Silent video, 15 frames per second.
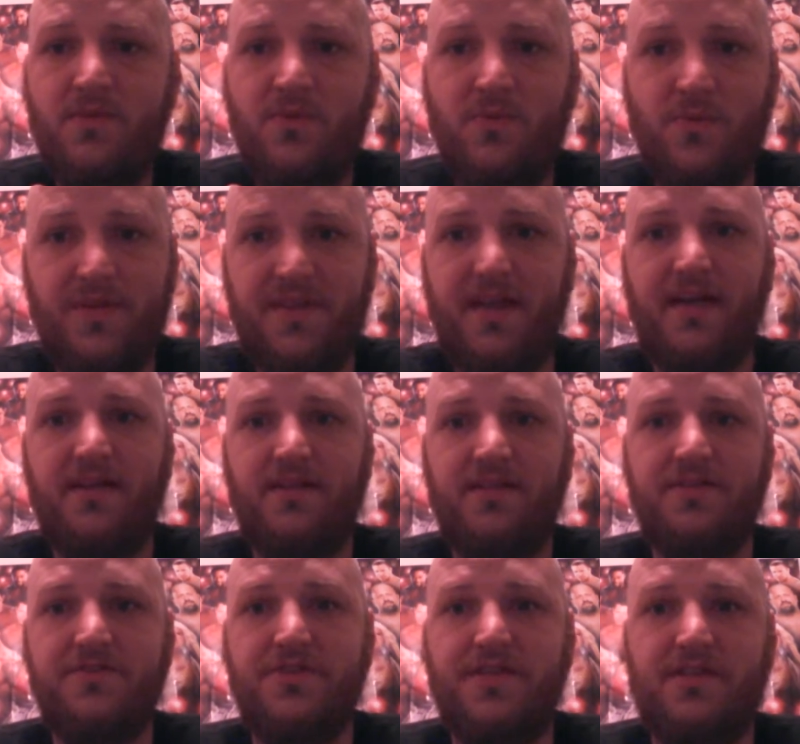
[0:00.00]
without a
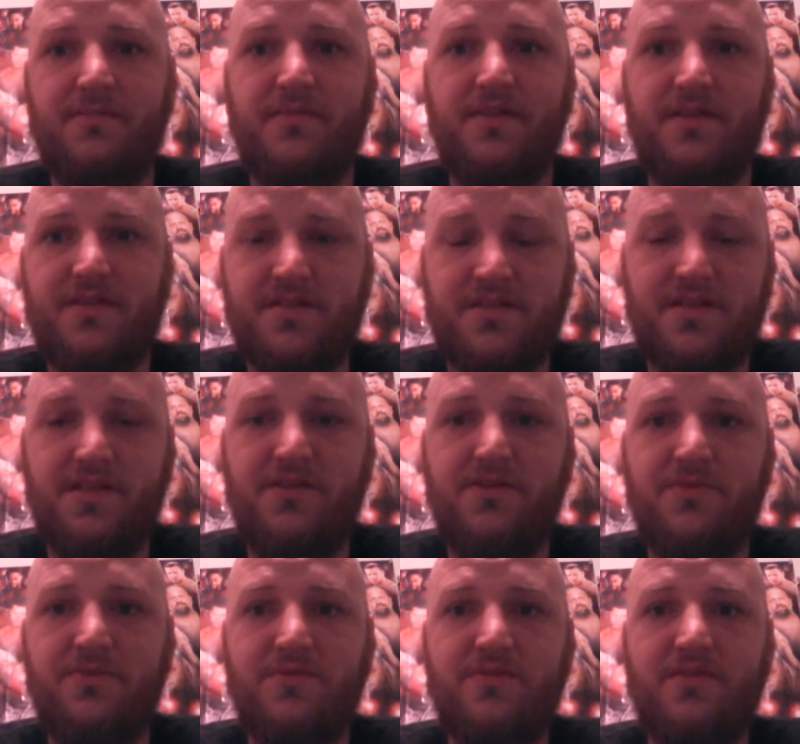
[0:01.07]
legitimate
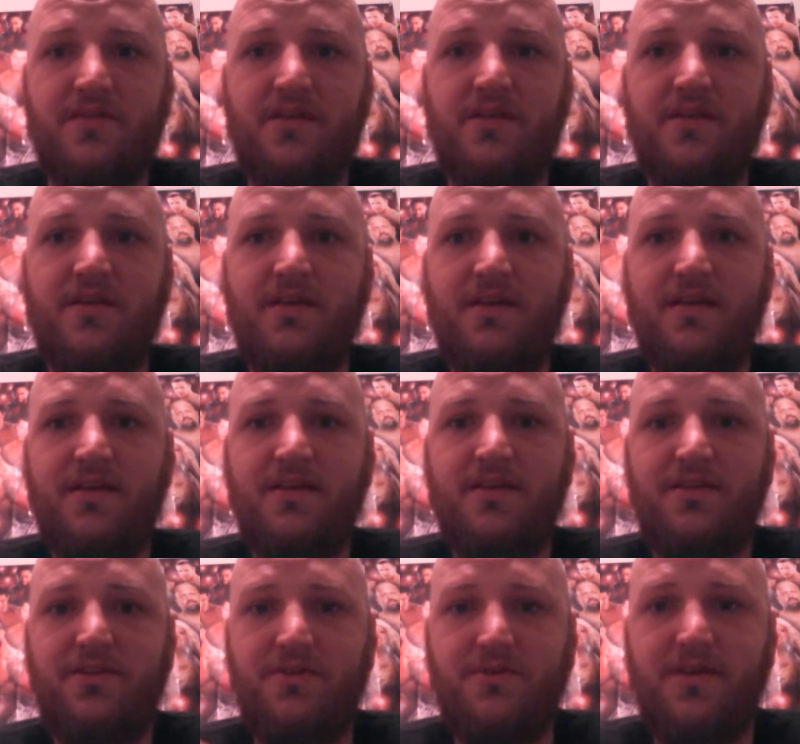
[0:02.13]
excuse,
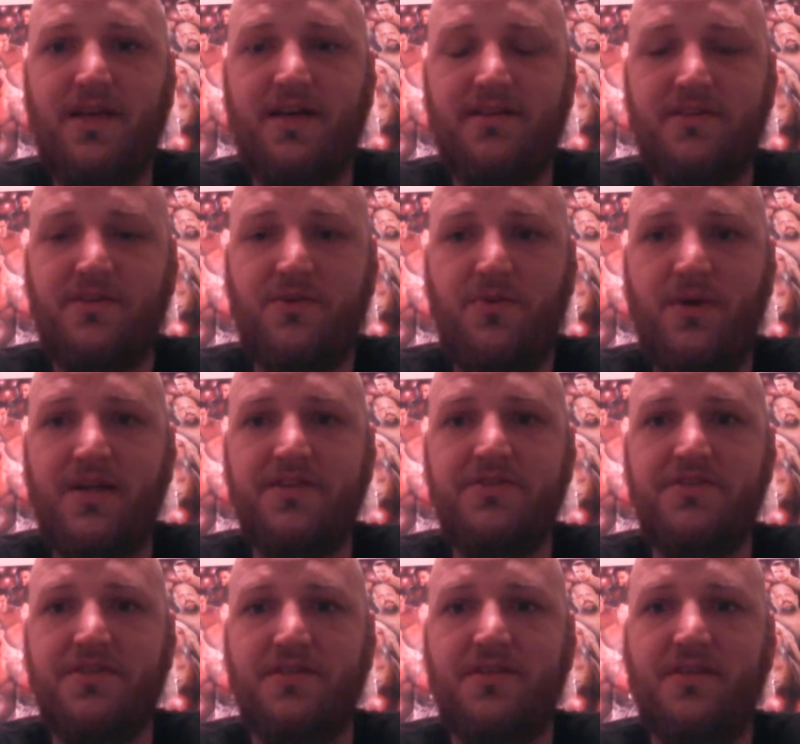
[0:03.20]
you got to
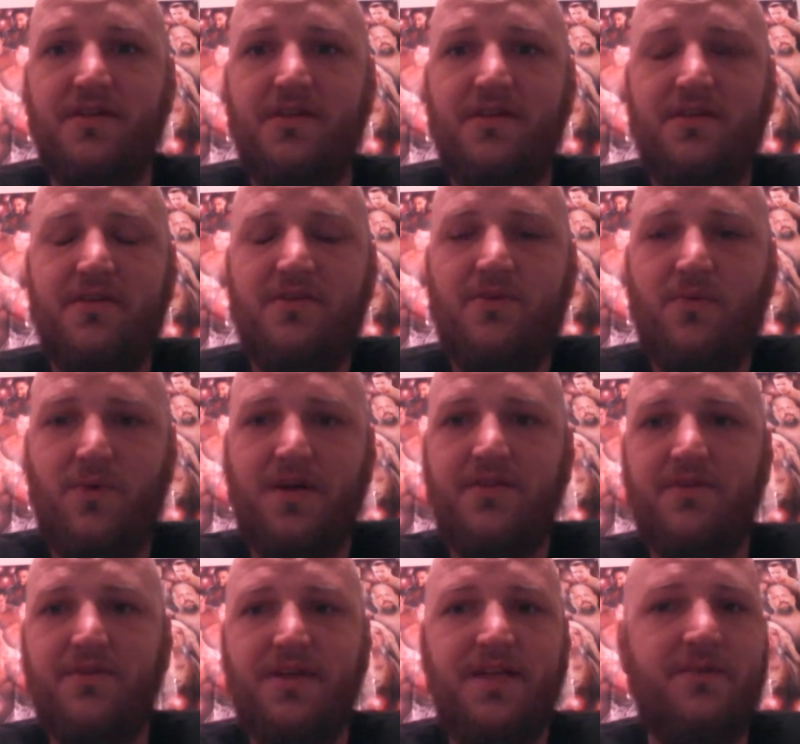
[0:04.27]
question
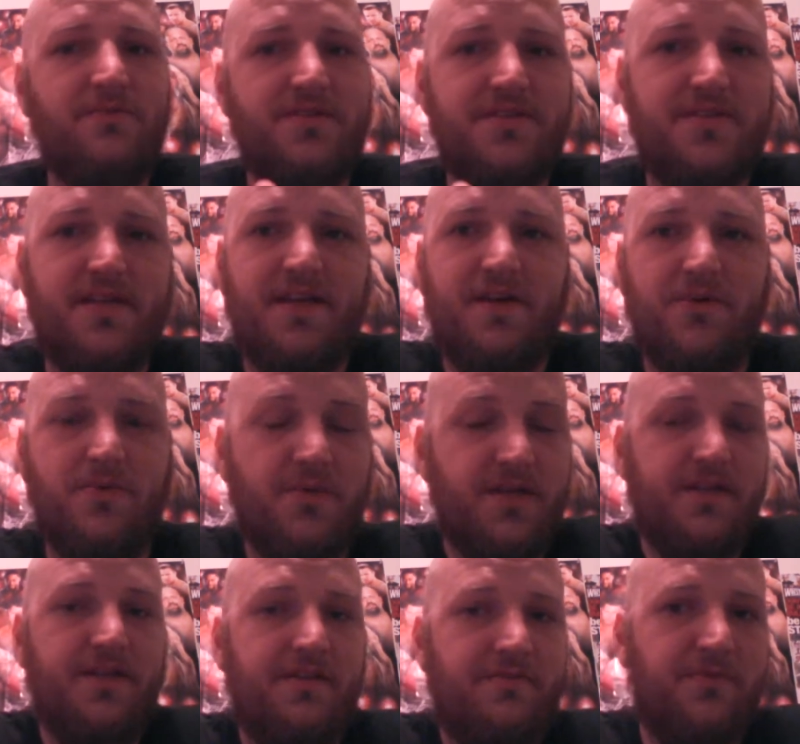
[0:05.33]
whether he was there
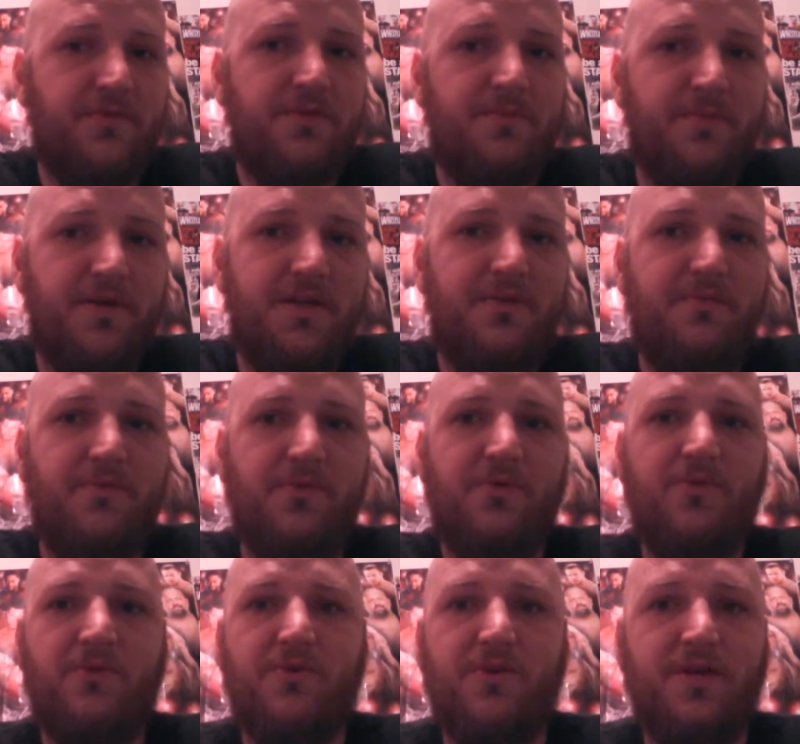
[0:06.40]
really for the
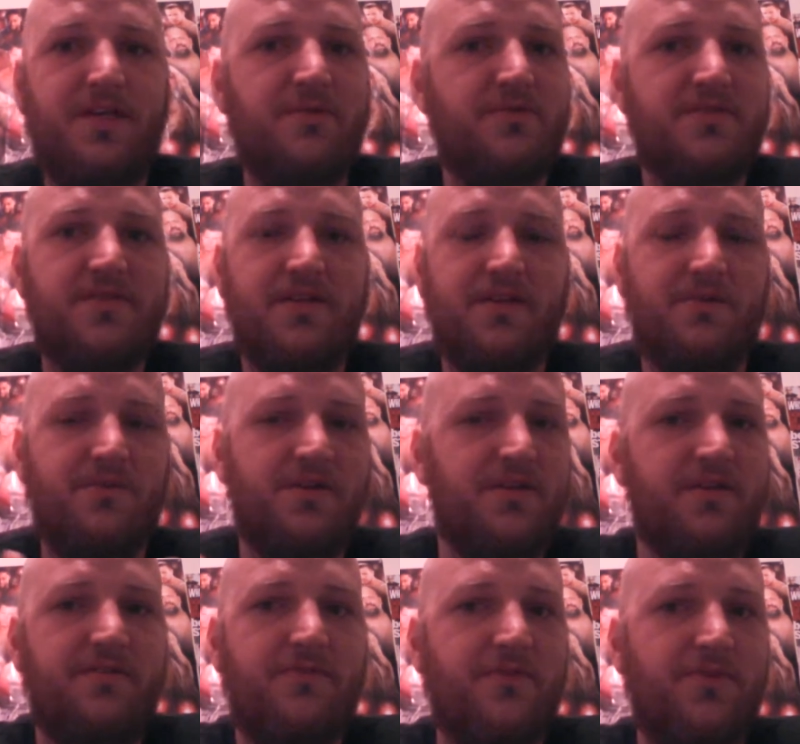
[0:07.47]
people, or he was there
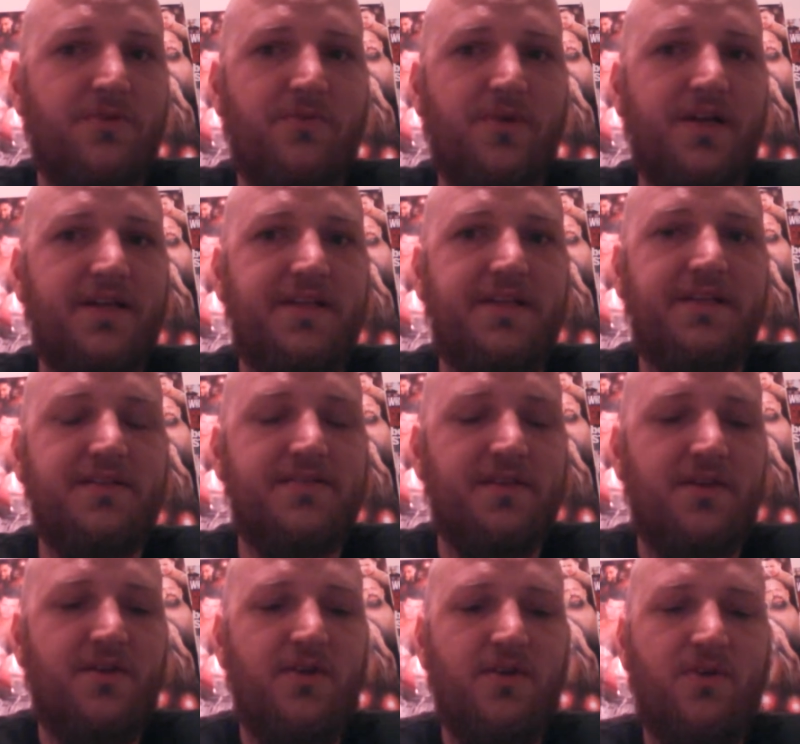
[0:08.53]
really for the ratings,
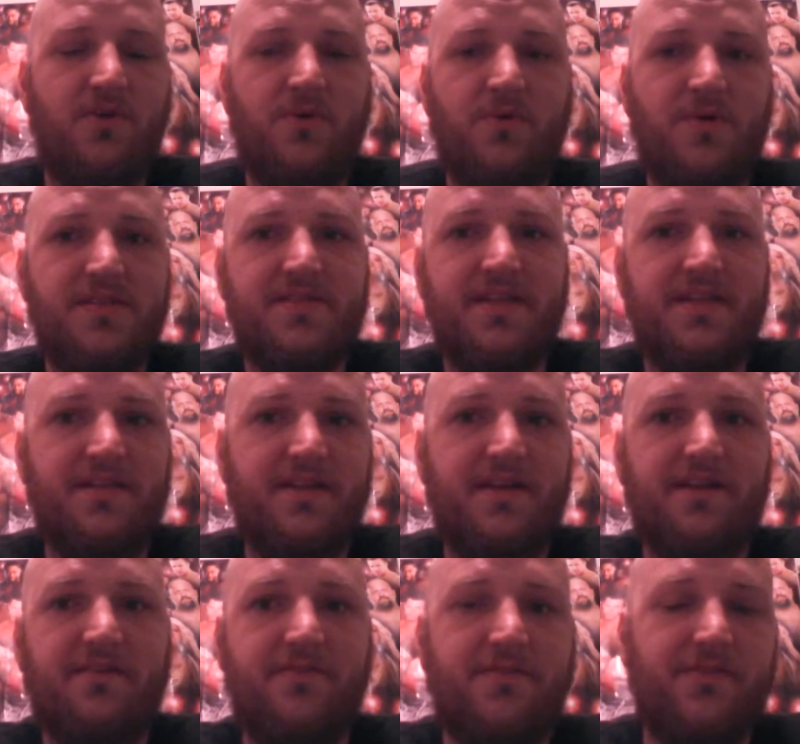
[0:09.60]
or was he
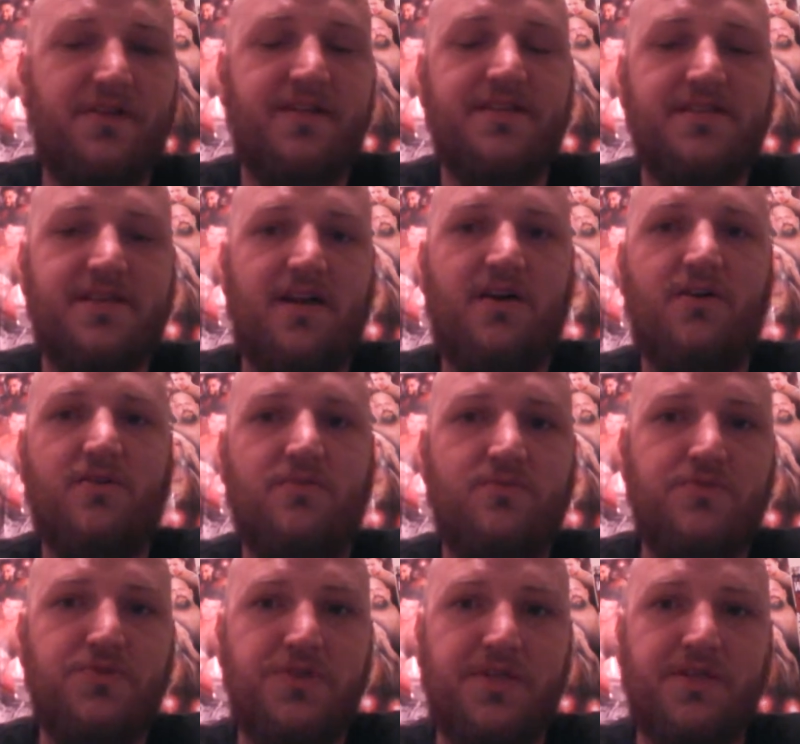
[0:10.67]
there for his
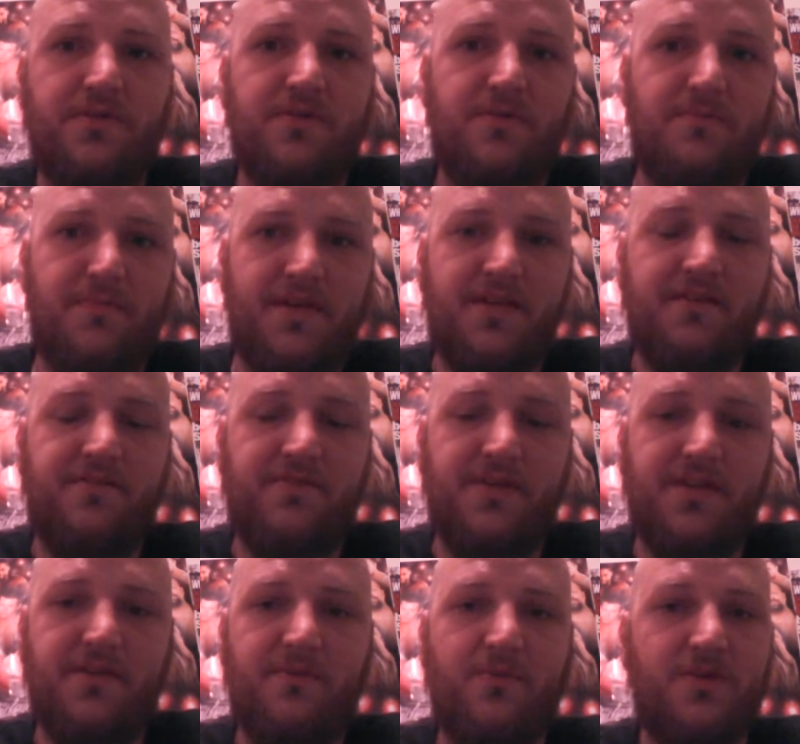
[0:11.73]
own general
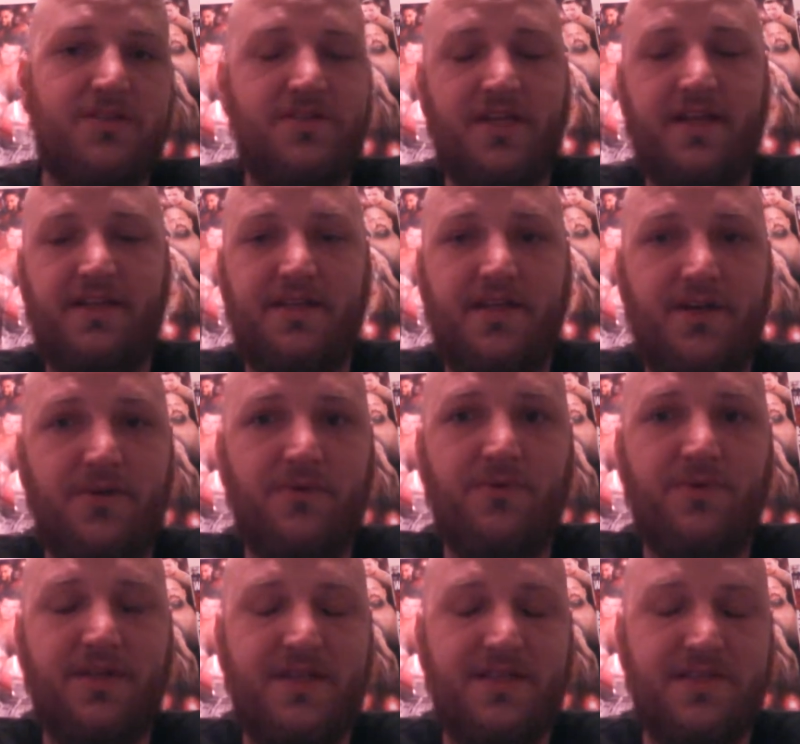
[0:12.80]
benefit, which I
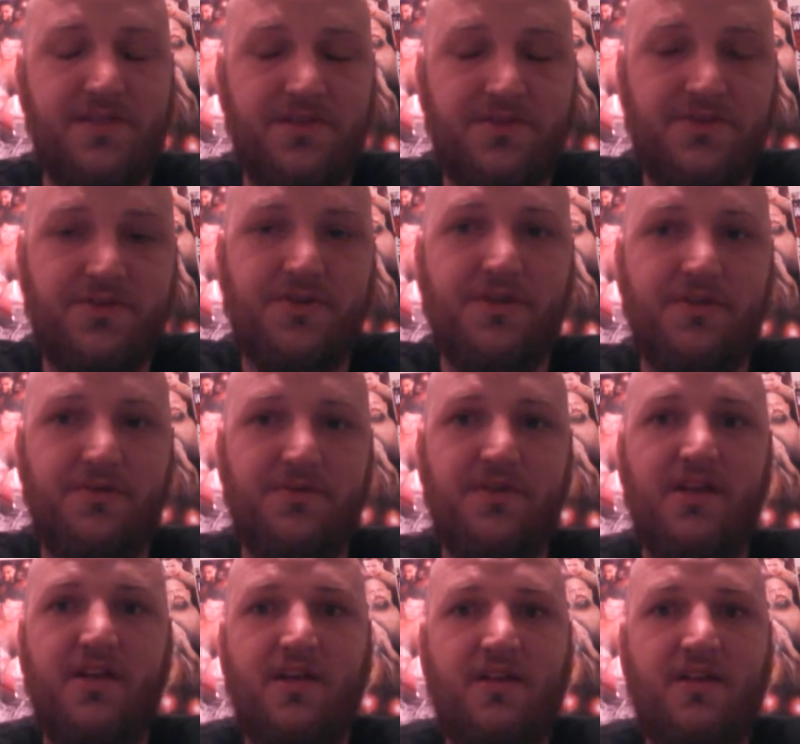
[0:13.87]
know is the truth.